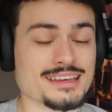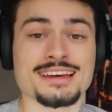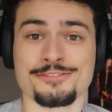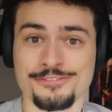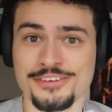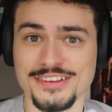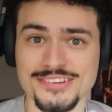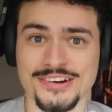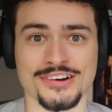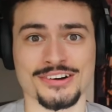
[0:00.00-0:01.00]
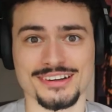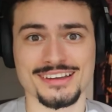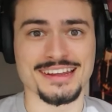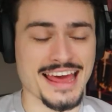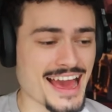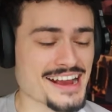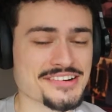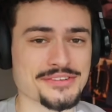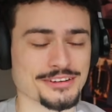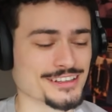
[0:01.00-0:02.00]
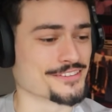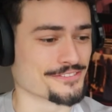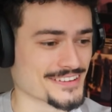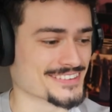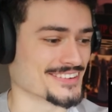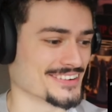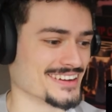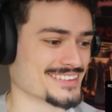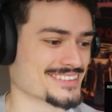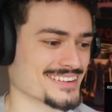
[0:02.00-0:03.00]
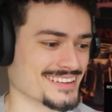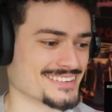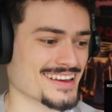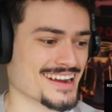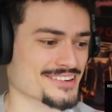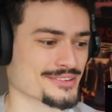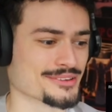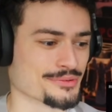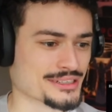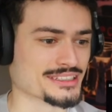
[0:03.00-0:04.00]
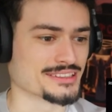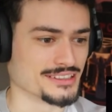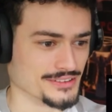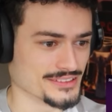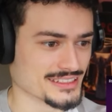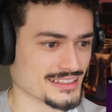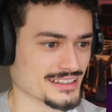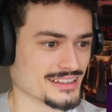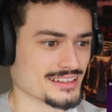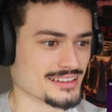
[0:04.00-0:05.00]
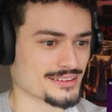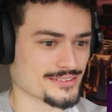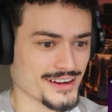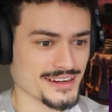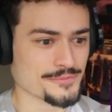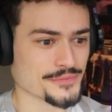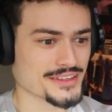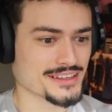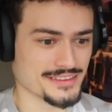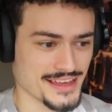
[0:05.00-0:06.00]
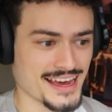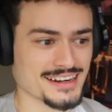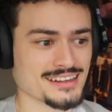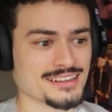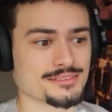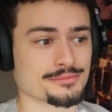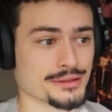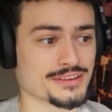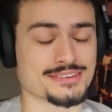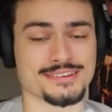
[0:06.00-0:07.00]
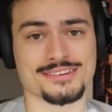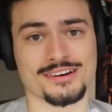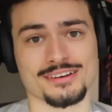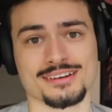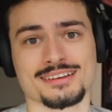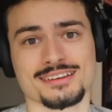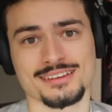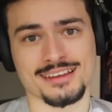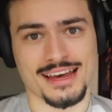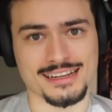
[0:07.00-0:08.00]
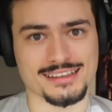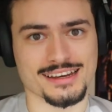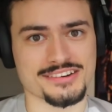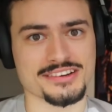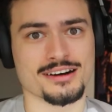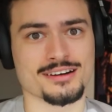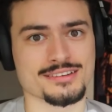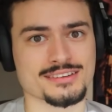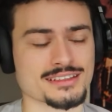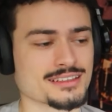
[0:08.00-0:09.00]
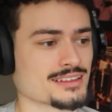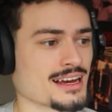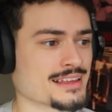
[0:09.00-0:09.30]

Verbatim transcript: It fits her. It actually fits her. It's it's actually really cute. Right? That plus the song hella catchy, honestly.